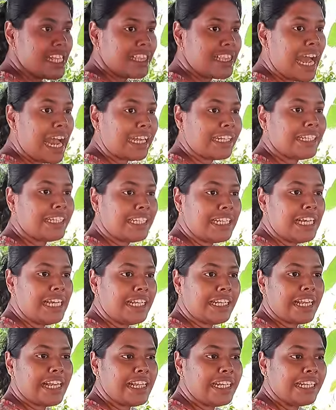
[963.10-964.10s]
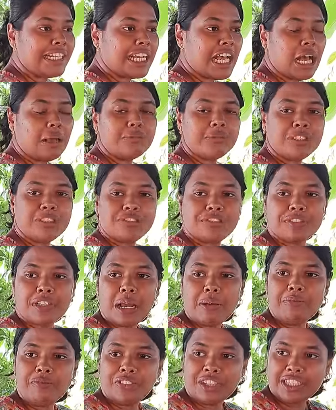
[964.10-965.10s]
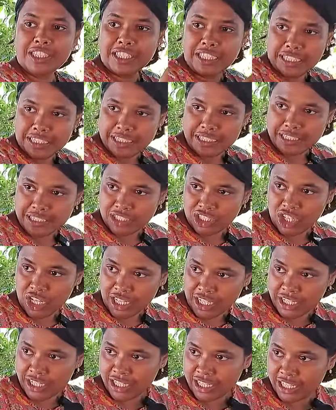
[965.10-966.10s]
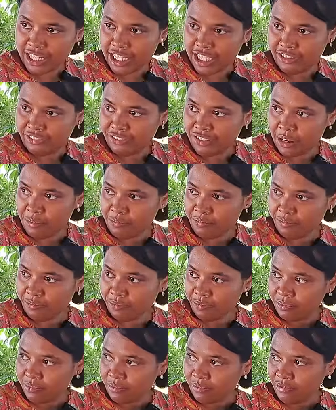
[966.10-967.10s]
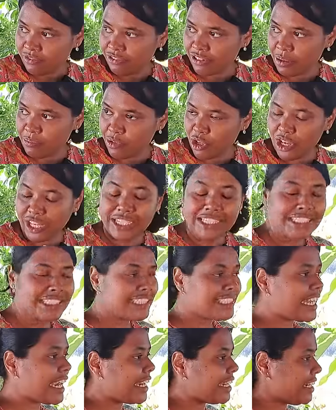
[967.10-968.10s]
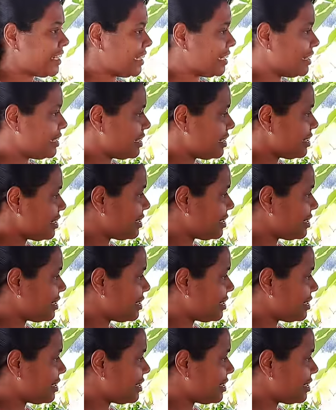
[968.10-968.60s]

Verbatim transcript: That hearing comes from within, your, eh, from, from your inside ear.